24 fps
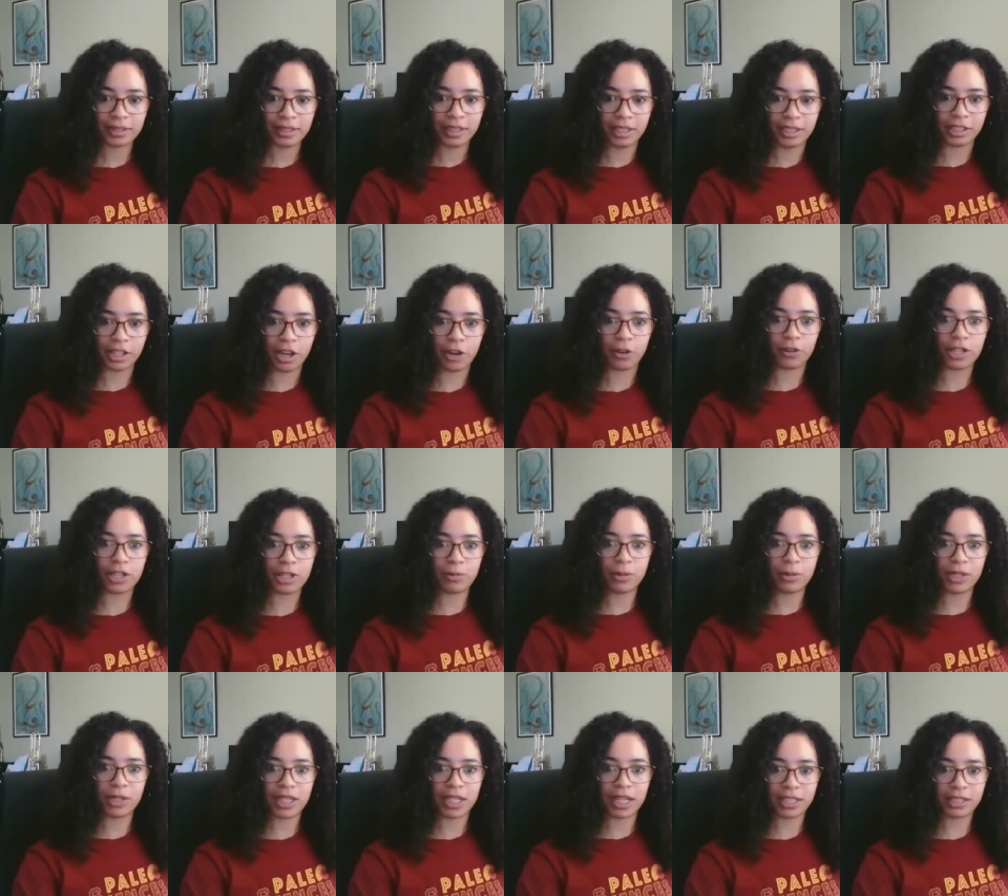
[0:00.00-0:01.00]
Tony
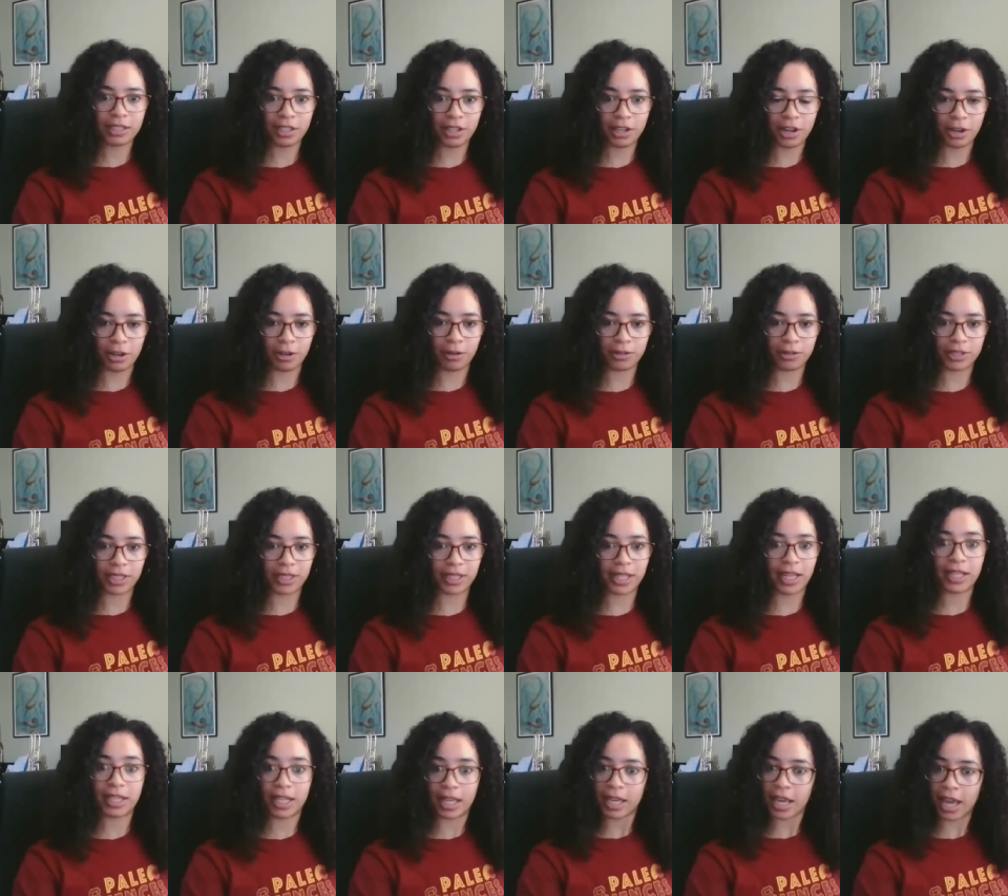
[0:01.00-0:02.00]
would like to know, did
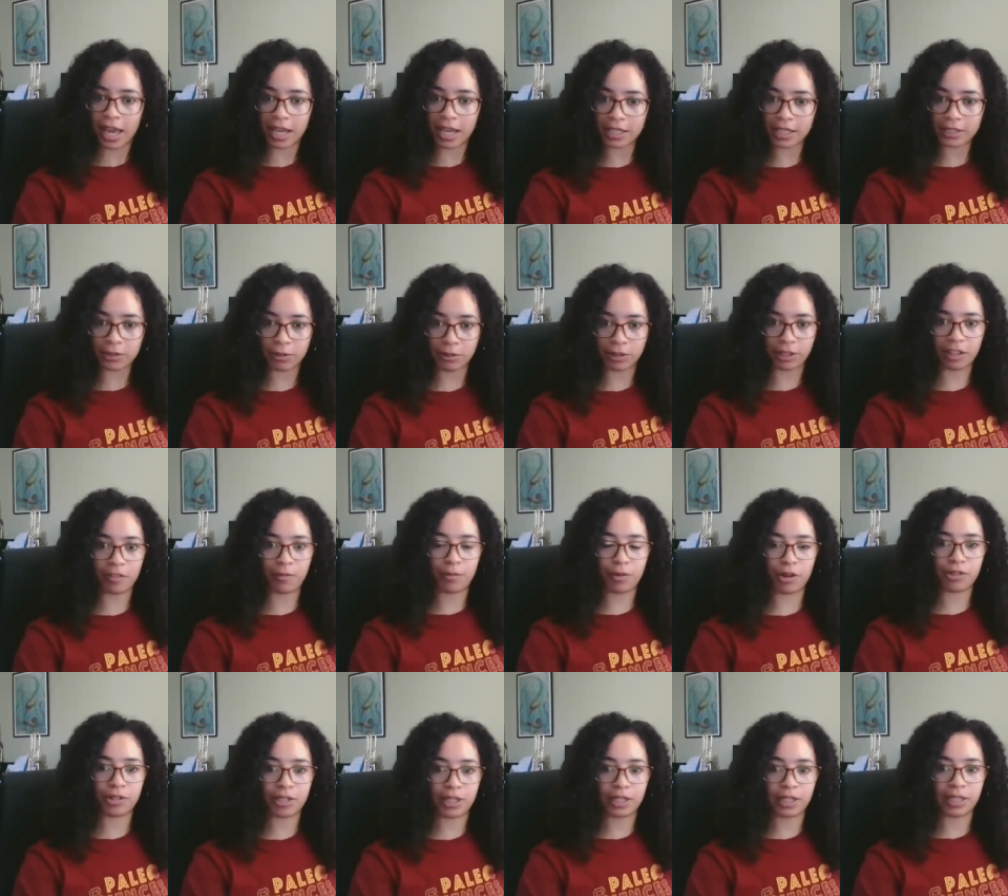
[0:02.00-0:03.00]
they lay eggs or give
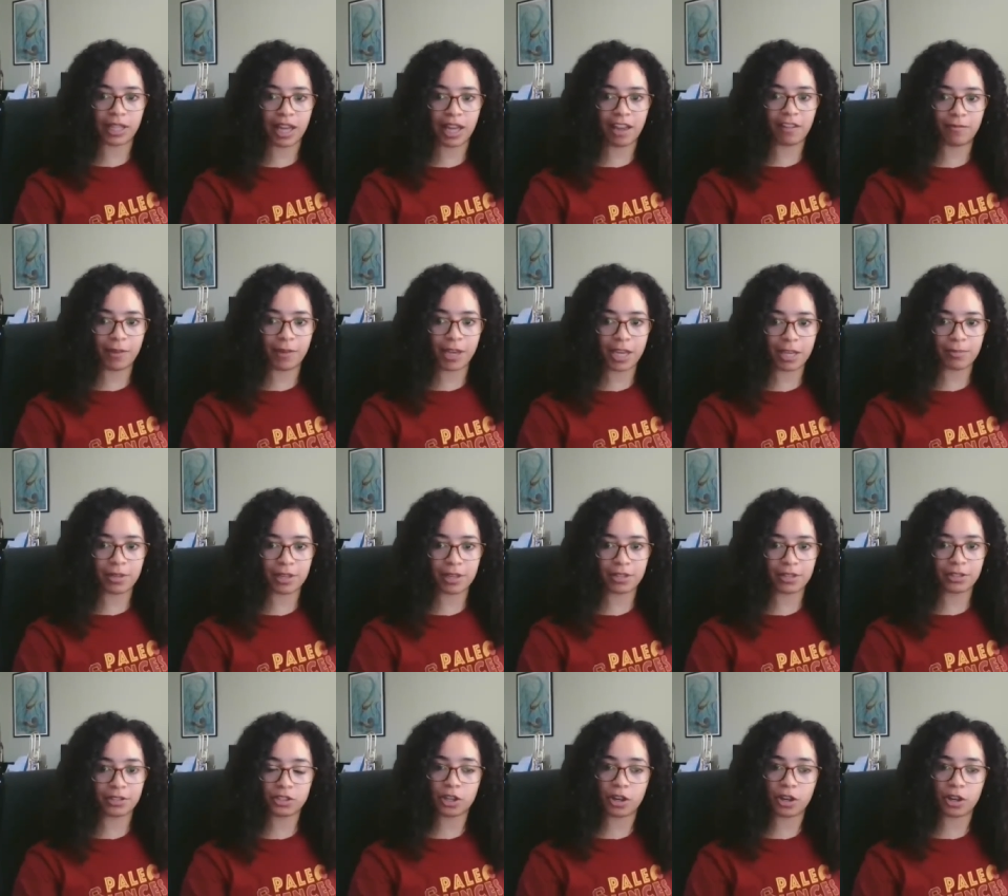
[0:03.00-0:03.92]
birth to live babies?